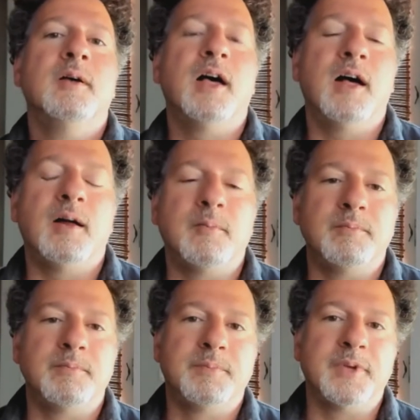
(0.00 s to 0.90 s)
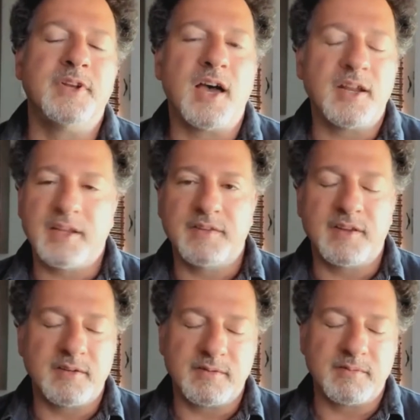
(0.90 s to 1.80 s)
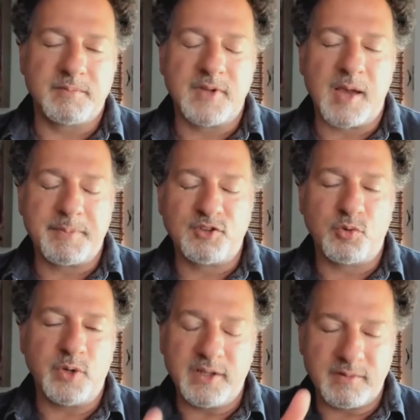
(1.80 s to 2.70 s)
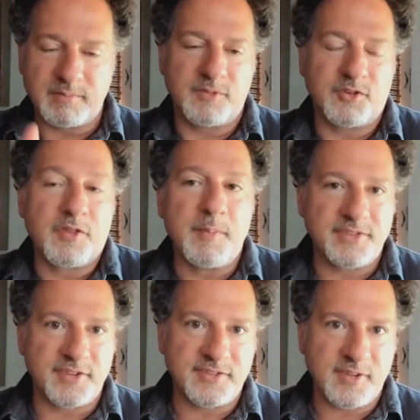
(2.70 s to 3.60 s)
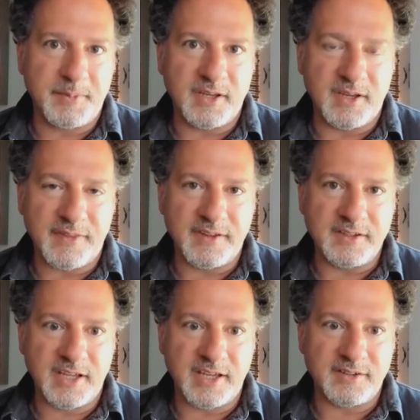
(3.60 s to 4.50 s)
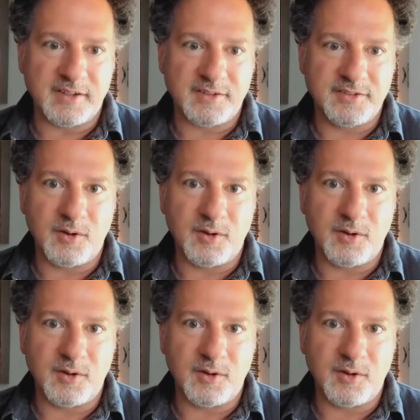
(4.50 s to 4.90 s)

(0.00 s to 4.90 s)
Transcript: but not between sort of the Mississippi and the Atlantic. So